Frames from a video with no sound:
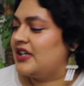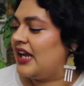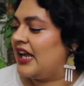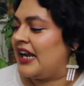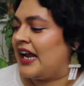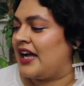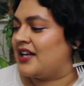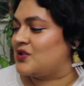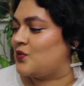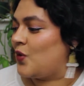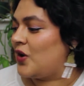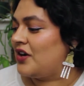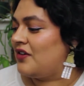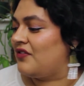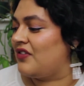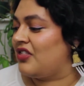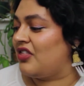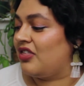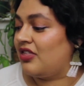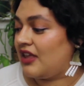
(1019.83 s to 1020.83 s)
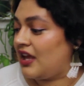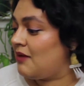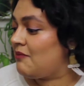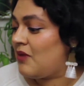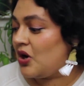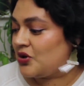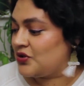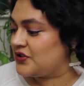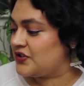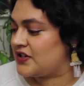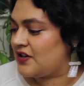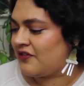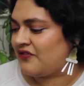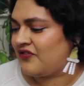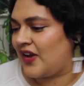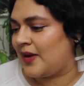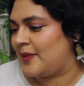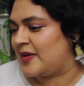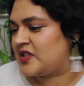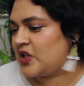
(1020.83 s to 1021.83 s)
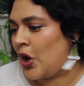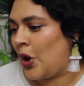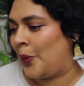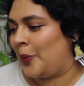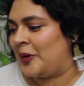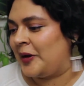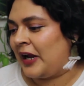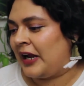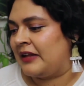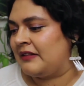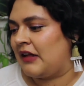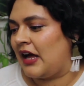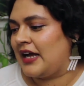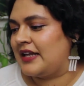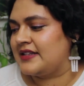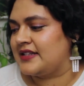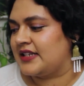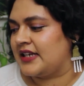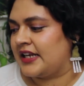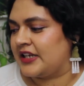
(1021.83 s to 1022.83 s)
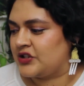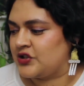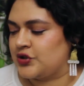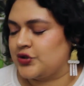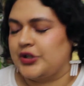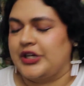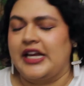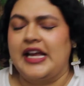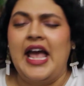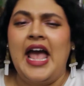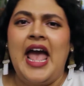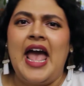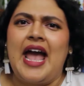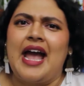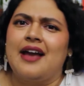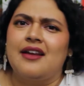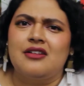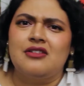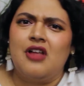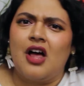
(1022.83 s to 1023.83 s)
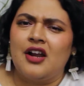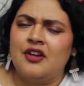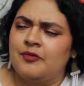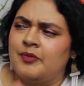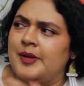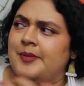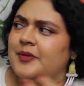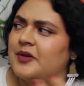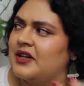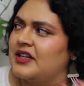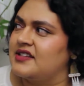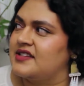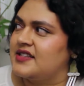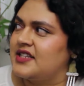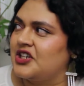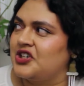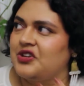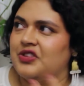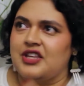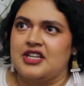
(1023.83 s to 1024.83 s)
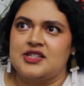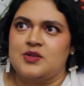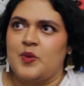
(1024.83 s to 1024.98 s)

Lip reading: It has one of the most famous opening lines in history, and a lot of people consider this